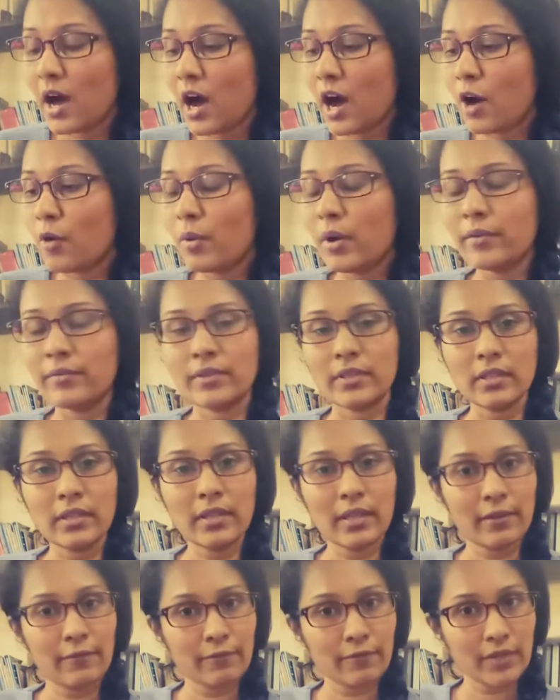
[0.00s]
However,
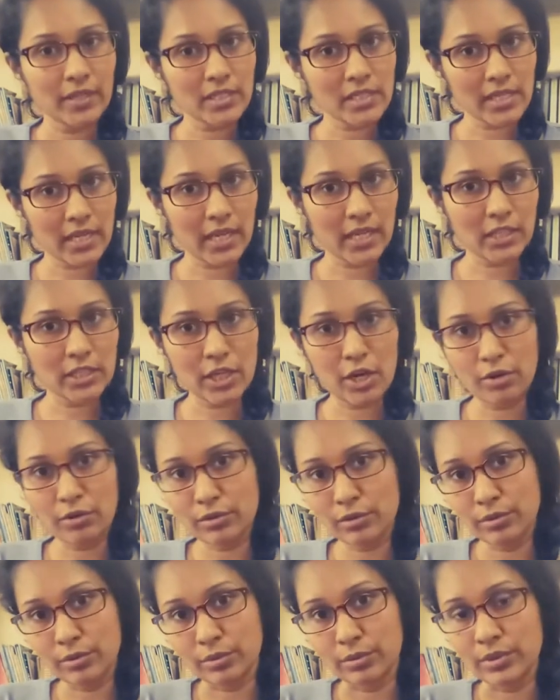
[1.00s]
if we take
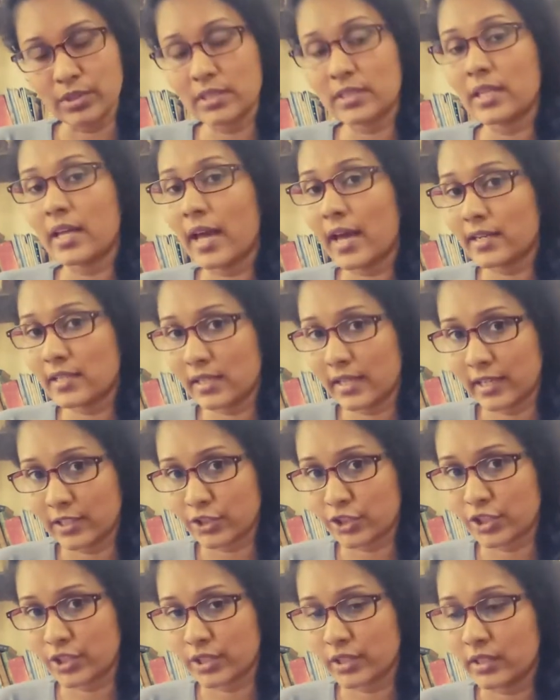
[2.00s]
down notes at a
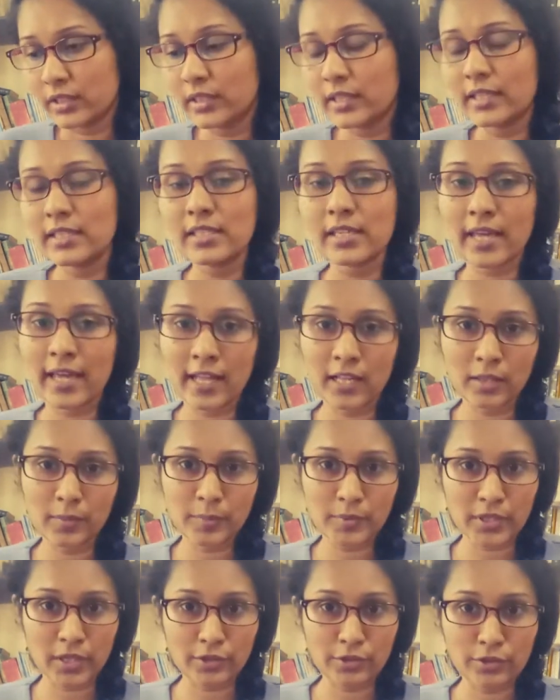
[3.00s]
lecture, it
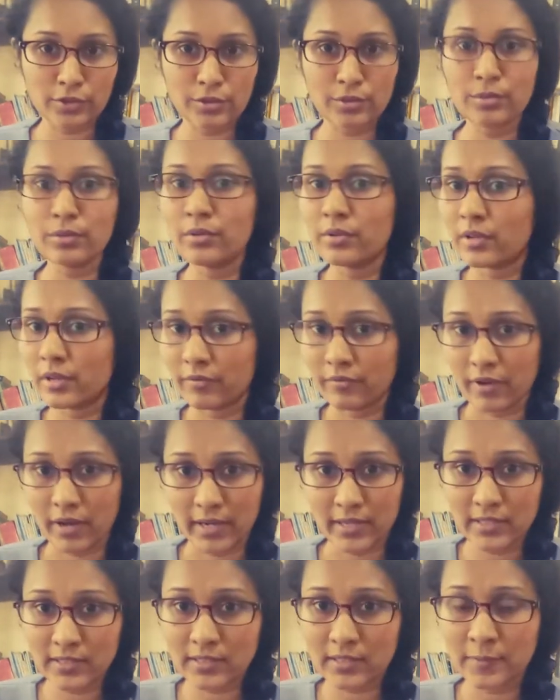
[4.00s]
helps us to
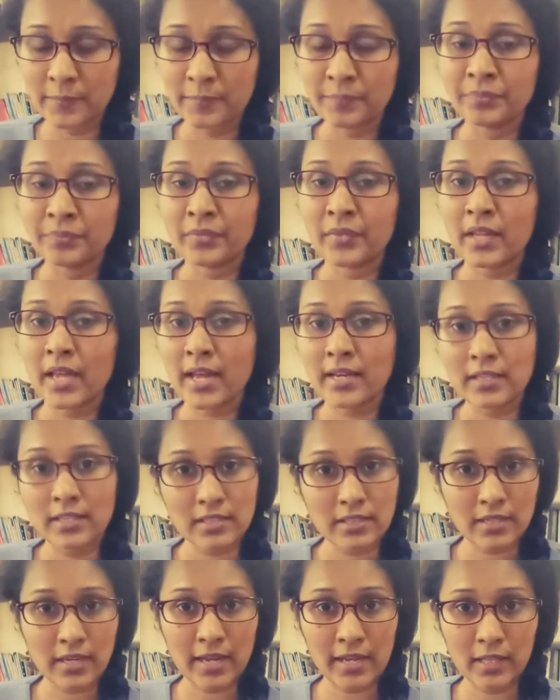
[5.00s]
revise and
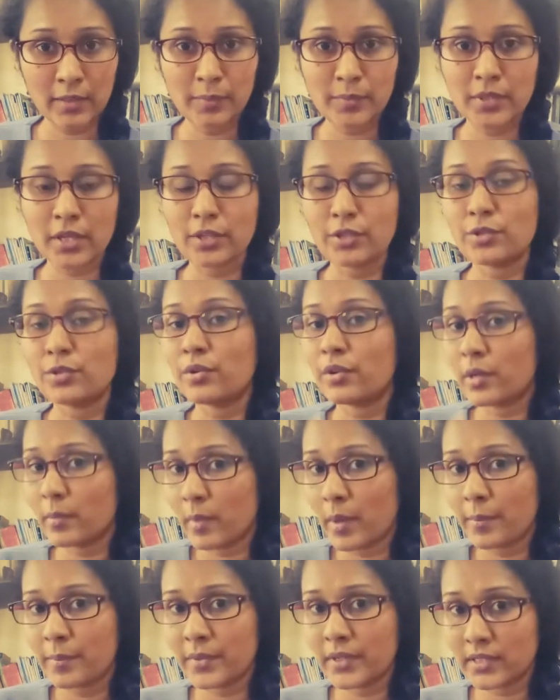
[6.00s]
it helps us to
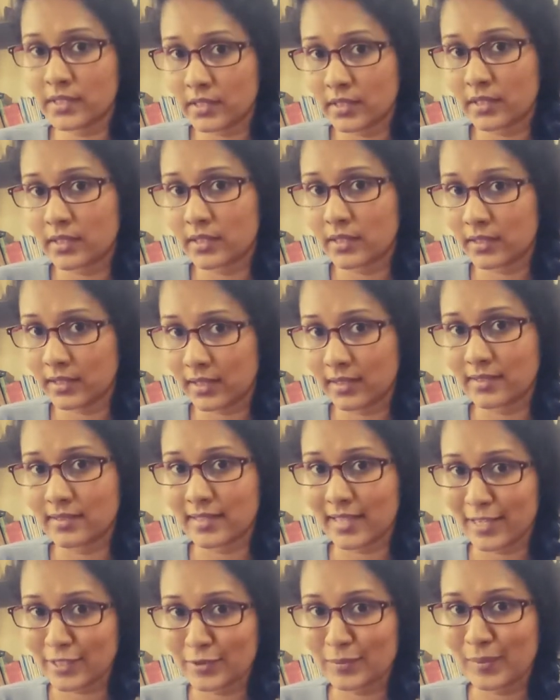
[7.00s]
remember certain
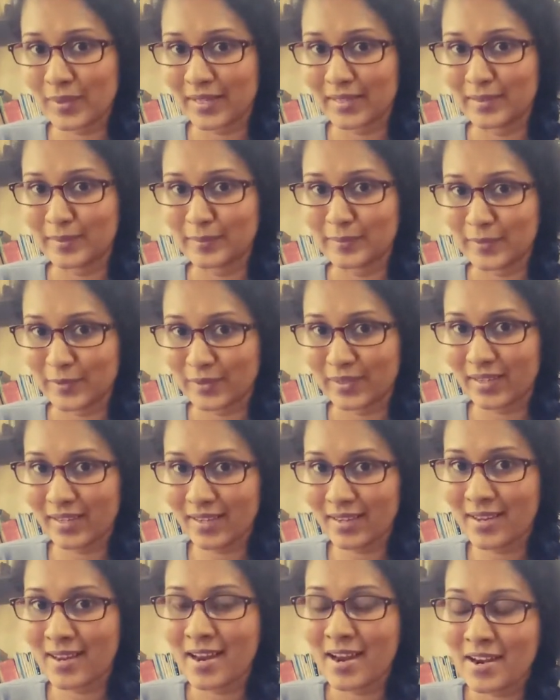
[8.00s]
things as well.
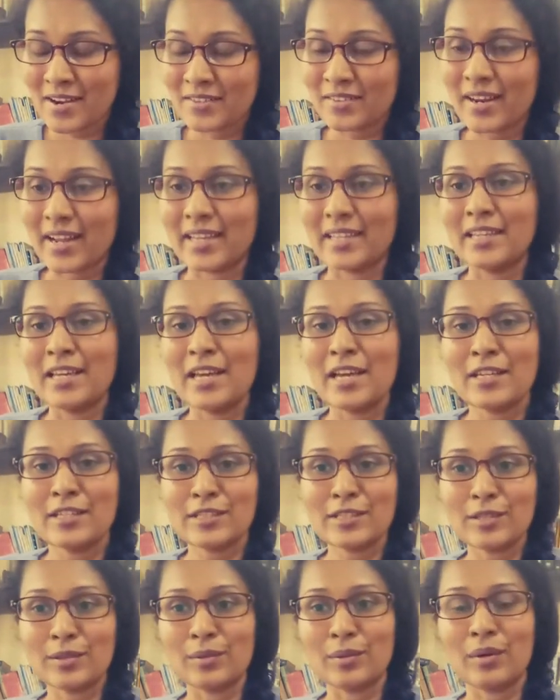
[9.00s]
Okay, right?
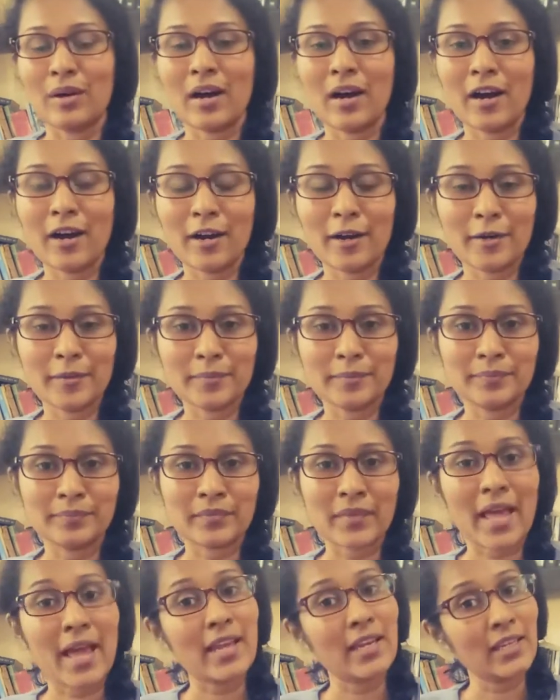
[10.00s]
So
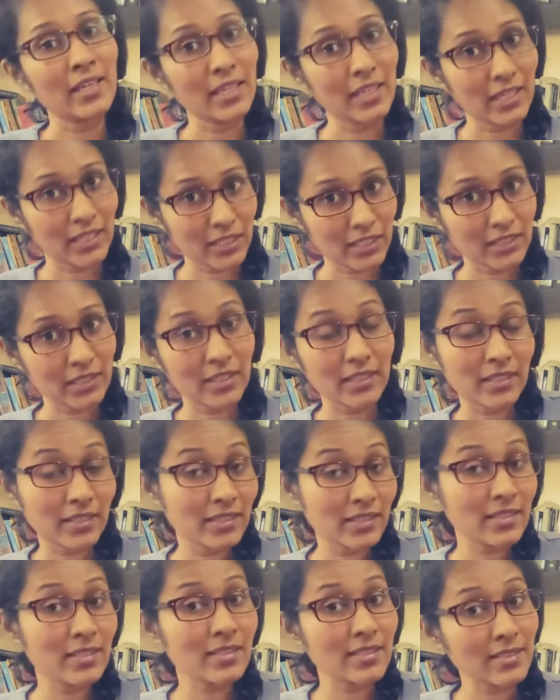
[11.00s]
and
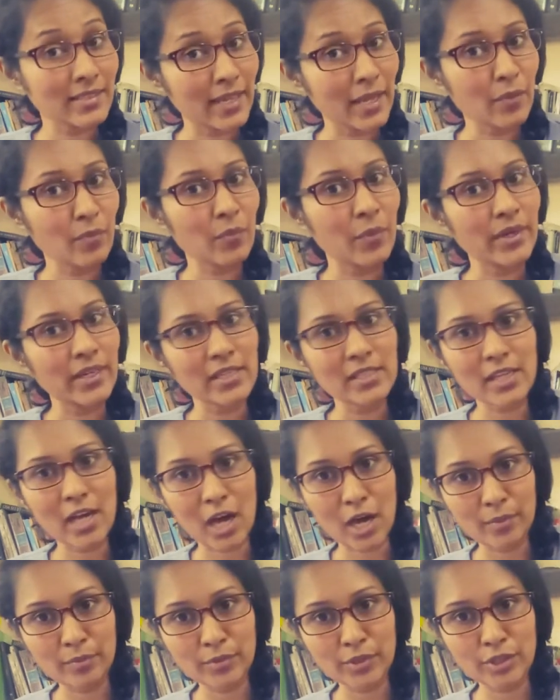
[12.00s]
this is the same when it
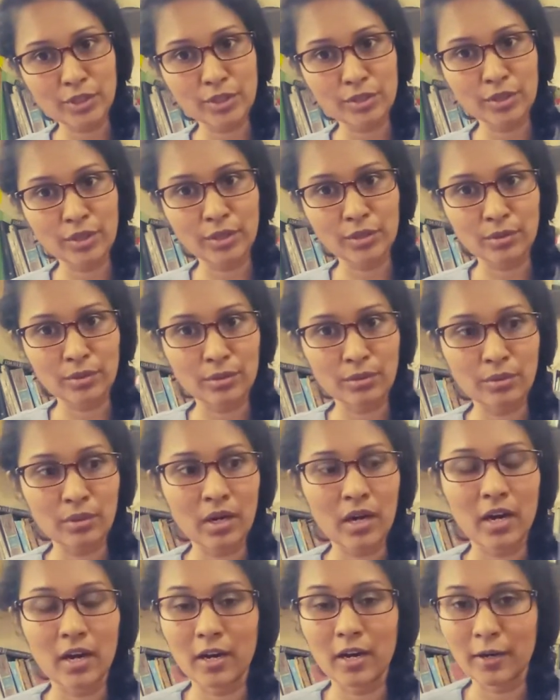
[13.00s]
comes to
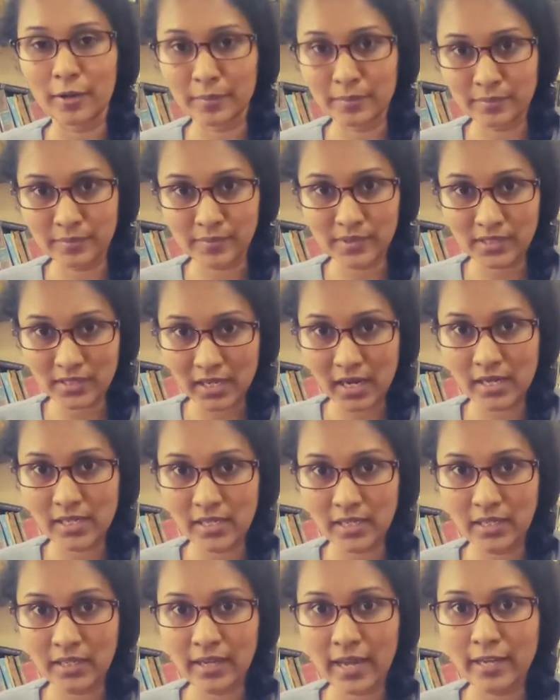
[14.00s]

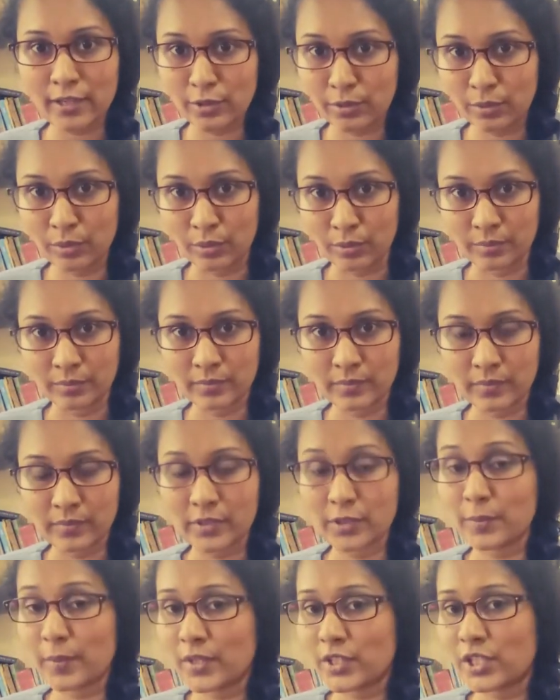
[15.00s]
studying at home,
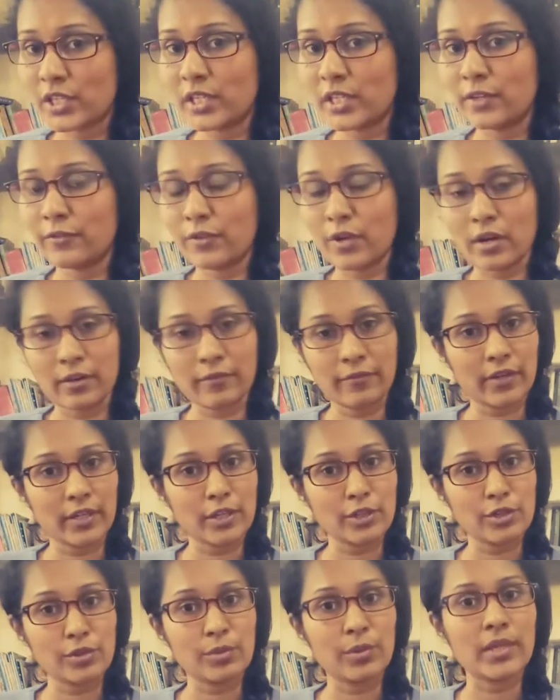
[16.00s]
especially if you are
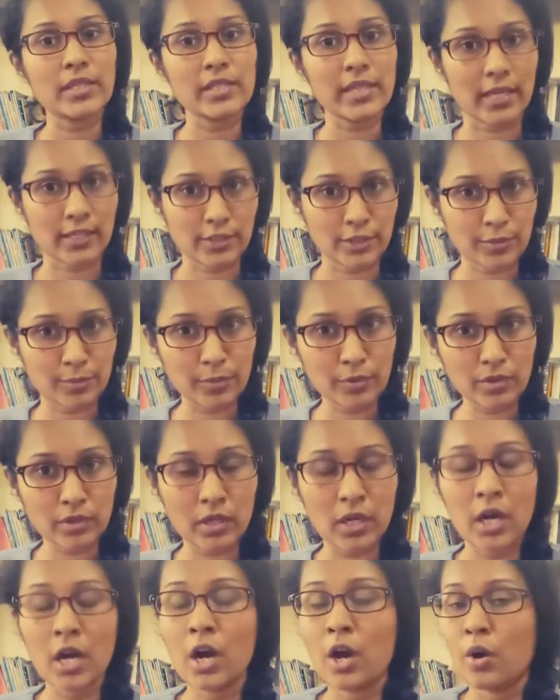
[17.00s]
referring to a
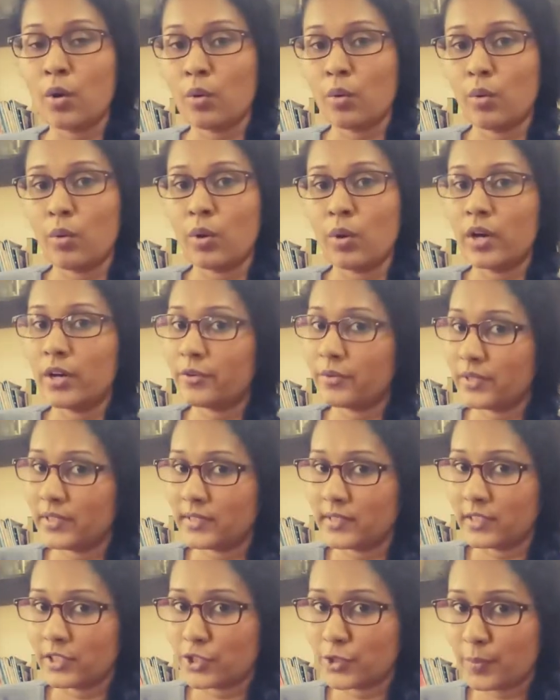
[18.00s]
textbook or a
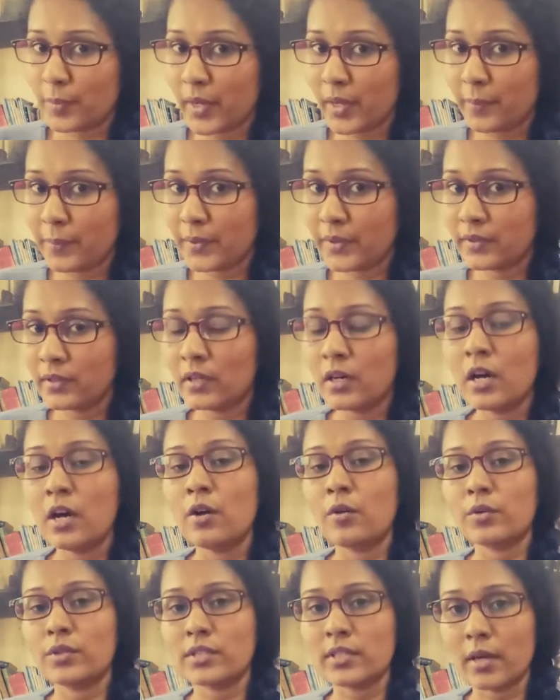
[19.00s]
research paper
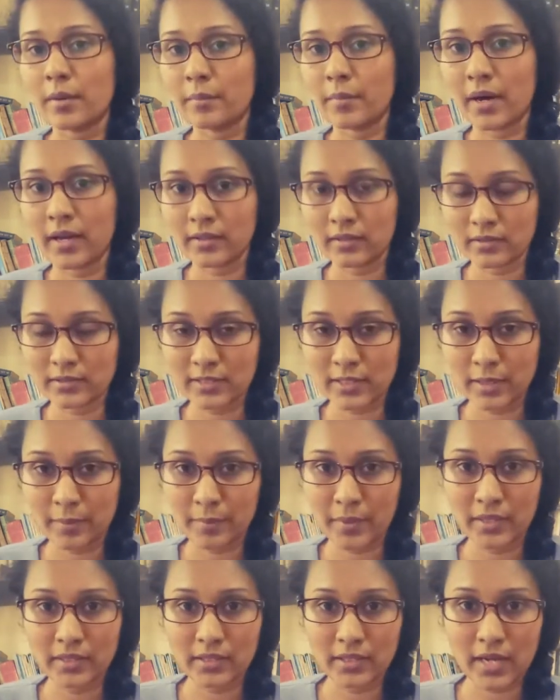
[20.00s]
or some
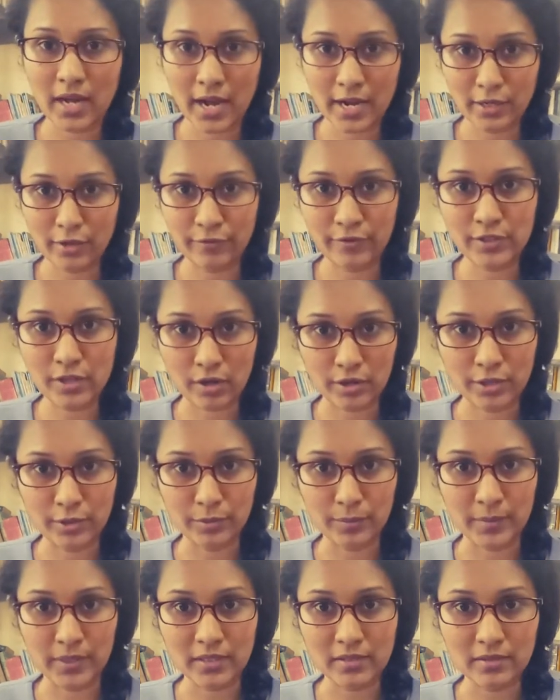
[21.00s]
other kind of a
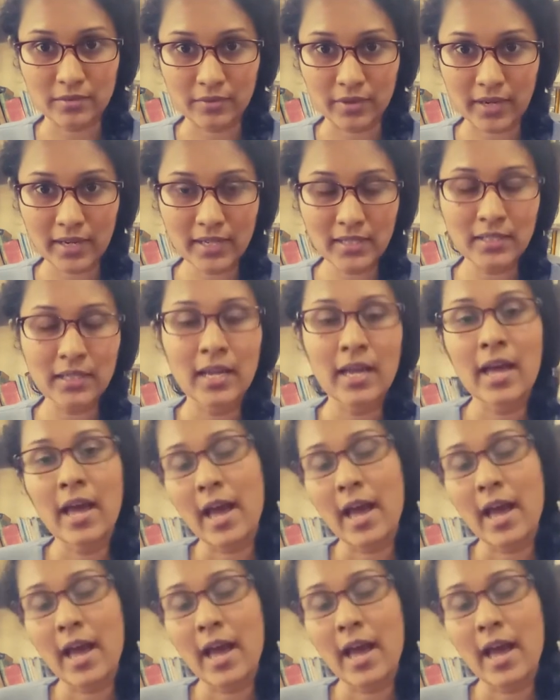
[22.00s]
document, right?